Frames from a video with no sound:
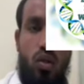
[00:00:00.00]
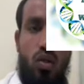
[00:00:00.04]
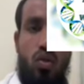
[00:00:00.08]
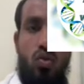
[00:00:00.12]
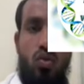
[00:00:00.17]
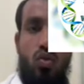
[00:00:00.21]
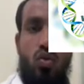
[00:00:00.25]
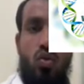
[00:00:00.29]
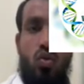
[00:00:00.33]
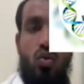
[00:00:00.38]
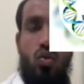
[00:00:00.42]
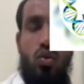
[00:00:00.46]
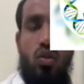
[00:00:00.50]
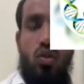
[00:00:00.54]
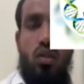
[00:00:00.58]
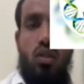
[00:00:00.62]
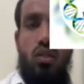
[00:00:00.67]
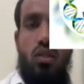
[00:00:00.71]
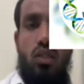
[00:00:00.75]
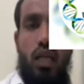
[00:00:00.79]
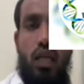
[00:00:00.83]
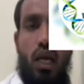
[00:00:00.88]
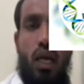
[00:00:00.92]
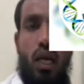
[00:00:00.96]
so the
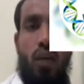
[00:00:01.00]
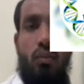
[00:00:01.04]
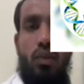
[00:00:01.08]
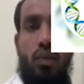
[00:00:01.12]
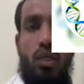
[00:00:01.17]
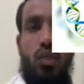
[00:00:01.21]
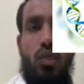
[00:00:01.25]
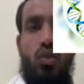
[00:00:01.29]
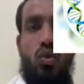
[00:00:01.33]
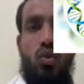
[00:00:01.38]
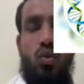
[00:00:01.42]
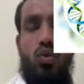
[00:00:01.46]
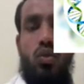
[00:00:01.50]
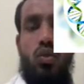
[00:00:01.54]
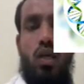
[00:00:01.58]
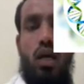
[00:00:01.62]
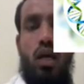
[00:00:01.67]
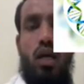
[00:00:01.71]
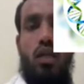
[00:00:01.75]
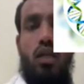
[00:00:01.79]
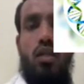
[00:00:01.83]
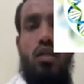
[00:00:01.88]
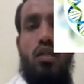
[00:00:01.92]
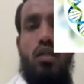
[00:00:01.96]
same tissues
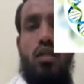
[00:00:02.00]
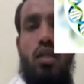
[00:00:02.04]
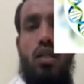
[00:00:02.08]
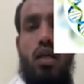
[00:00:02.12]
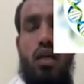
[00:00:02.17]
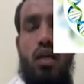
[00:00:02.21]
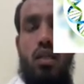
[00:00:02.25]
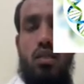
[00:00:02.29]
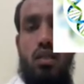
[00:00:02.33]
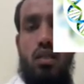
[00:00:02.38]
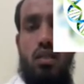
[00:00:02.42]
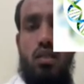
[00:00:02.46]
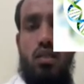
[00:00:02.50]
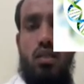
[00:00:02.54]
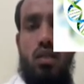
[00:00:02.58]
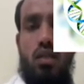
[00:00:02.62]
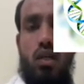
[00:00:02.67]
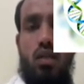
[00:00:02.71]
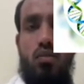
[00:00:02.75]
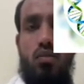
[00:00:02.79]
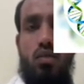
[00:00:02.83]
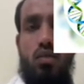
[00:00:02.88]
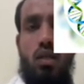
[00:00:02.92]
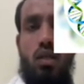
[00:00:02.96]
are just
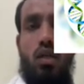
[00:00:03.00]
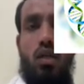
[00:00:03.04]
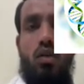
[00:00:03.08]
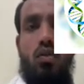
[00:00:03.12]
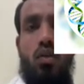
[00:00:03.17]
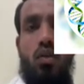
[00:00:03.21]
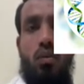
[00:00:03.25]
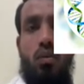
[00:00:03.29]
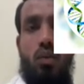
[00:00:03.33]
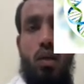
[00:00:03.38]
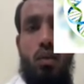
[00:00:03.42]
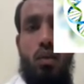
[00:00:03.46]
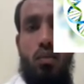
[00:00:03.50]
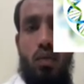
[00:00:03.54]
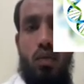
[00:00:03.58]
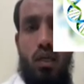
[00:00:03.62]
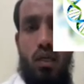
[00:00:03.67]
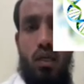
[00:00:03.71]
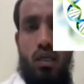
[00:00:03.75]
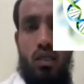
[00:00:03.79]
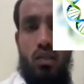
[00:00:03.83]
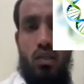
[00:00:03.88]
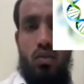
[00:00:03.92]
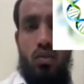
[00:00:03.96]
converted into the
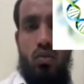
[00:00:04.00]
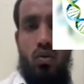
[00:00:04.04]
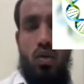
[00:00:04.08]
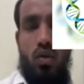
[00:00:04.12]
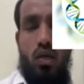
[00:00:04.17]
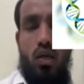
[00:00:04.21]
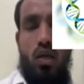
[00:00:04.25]
permanent tissue.